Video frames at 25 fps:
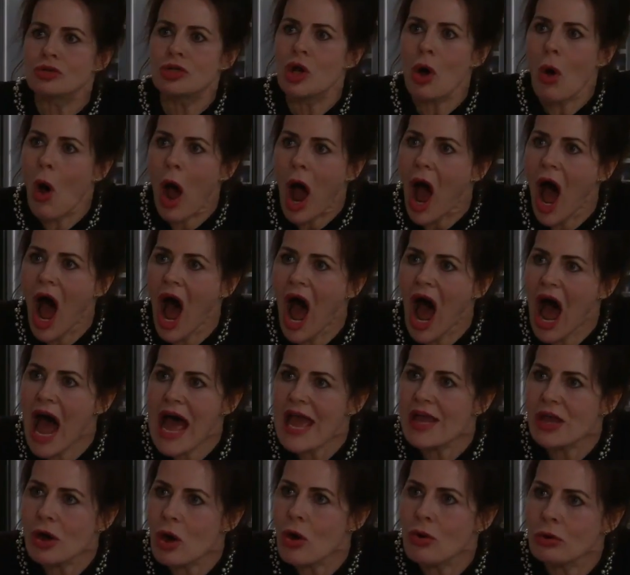no,
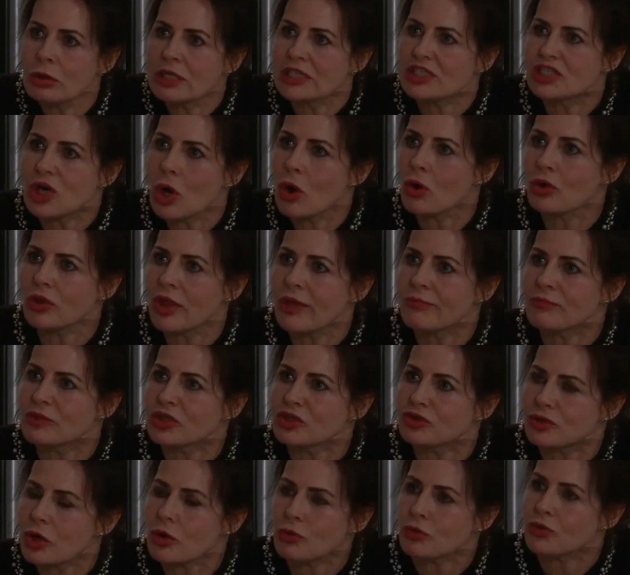I only told them the
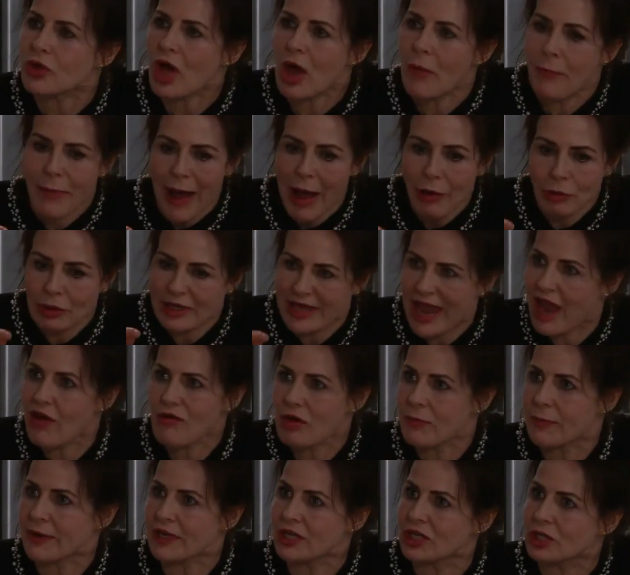truth about
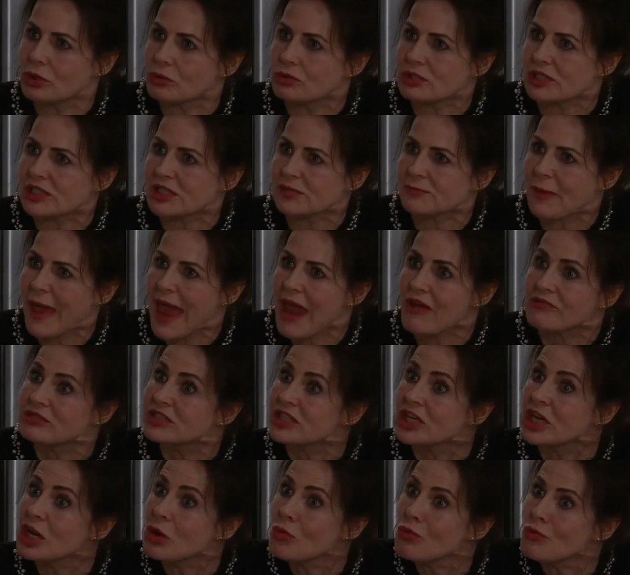Kerry being a useless parent,
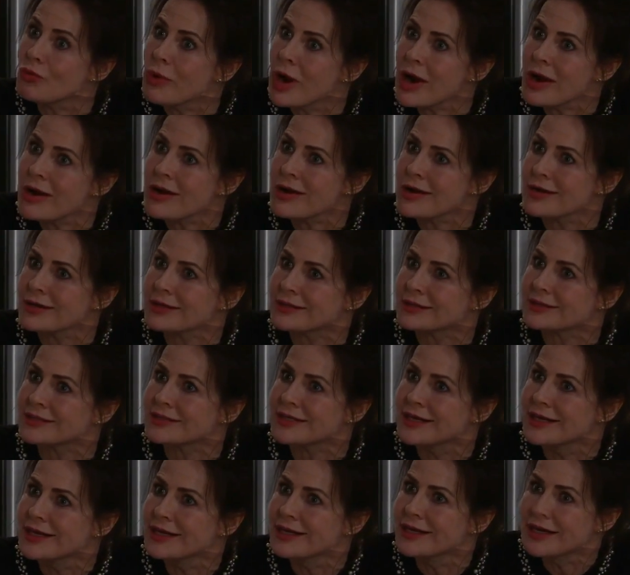and it worked.
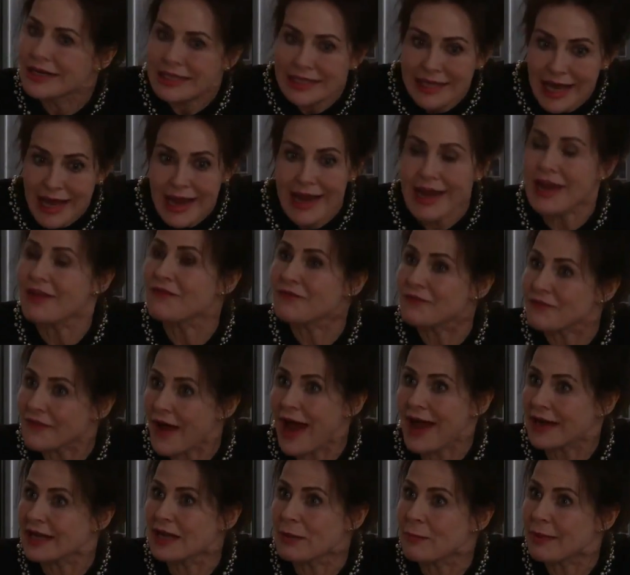Cain
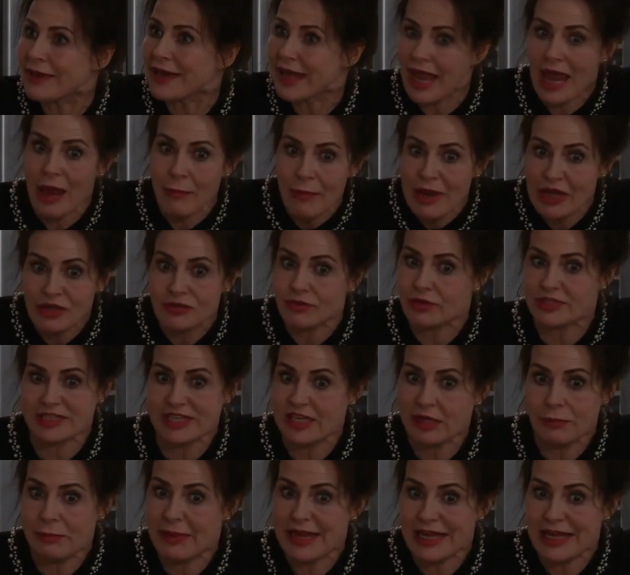finally became interested in